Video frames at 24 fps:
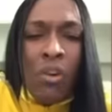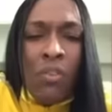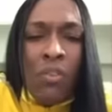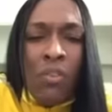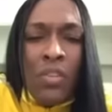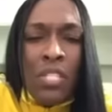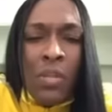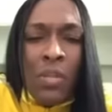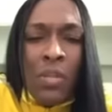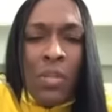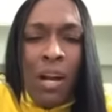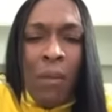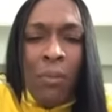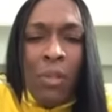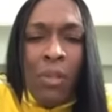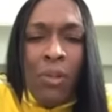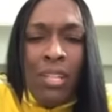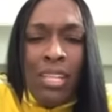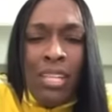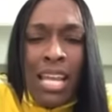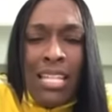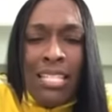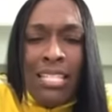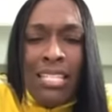reason why I
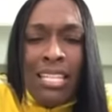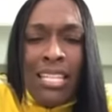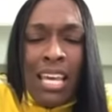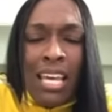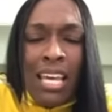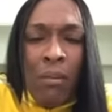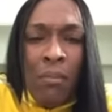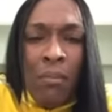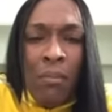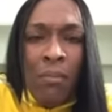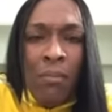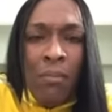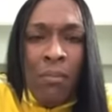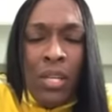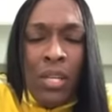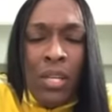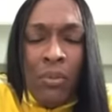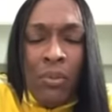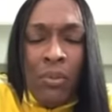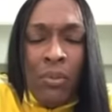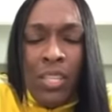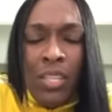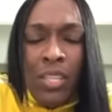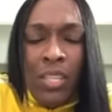uploaded that D M with,
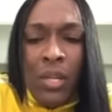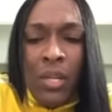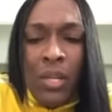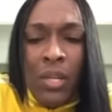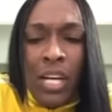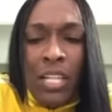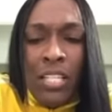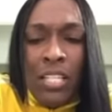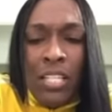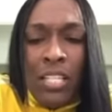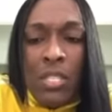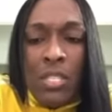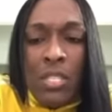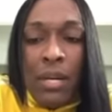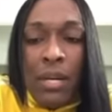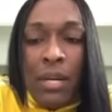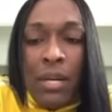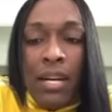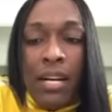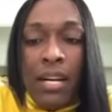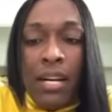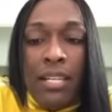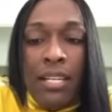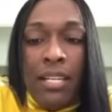with, with us was
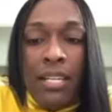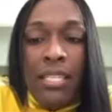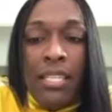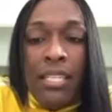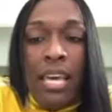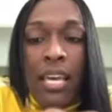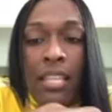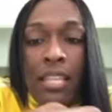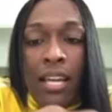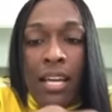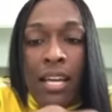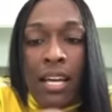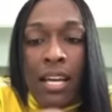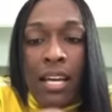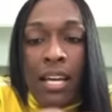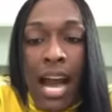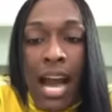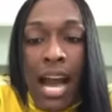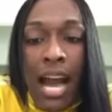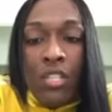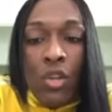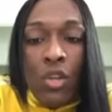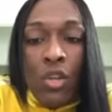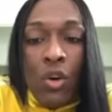because the
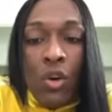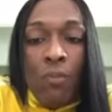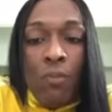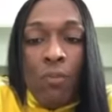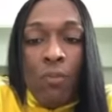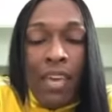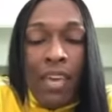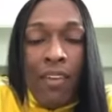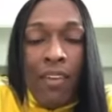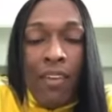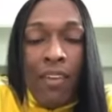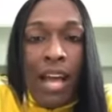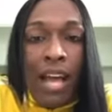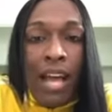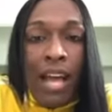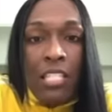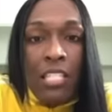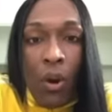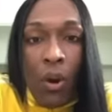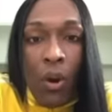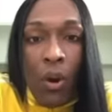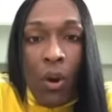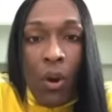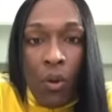guy told me if I
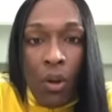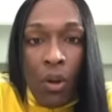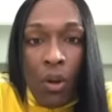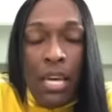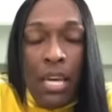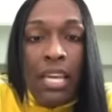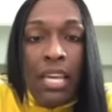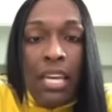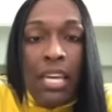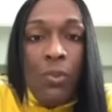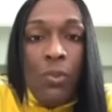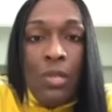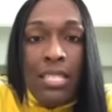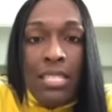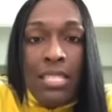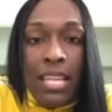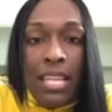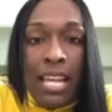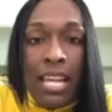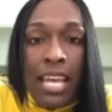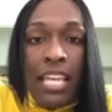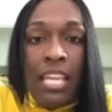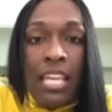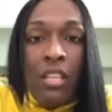spoke, he would
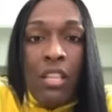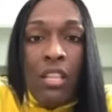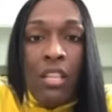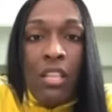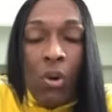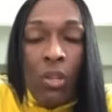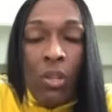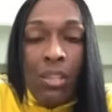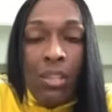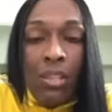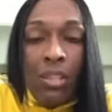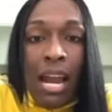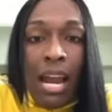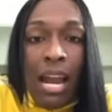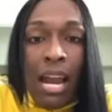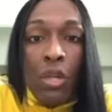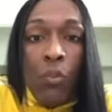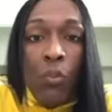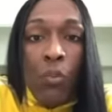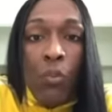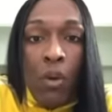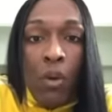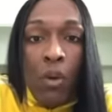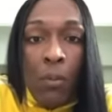say that he thought that I was a
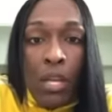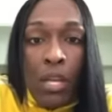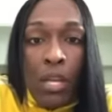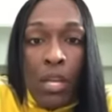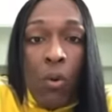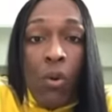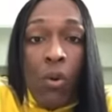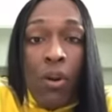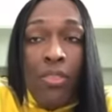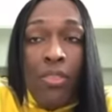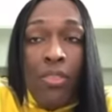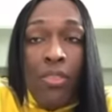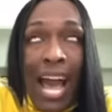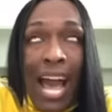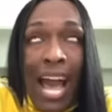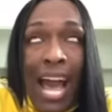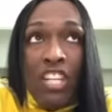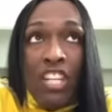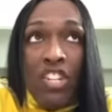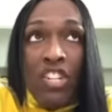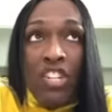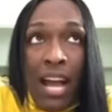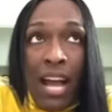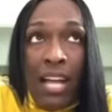woman or that I
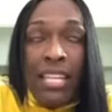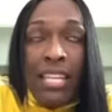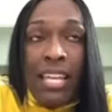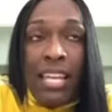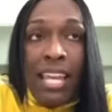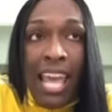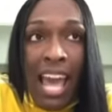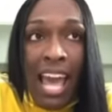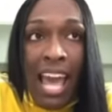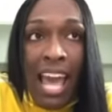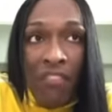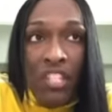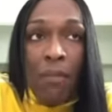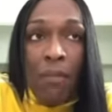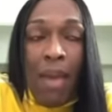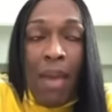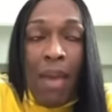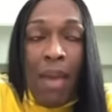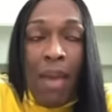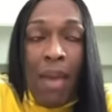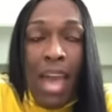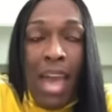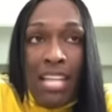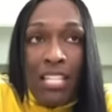tried to catfish
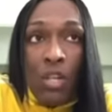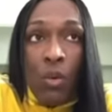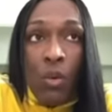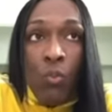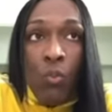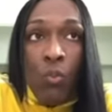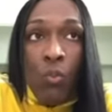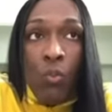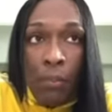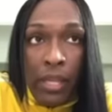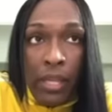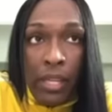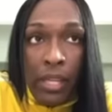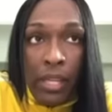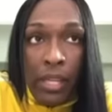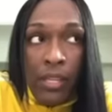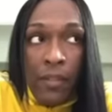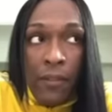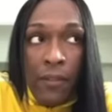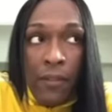him as a woman.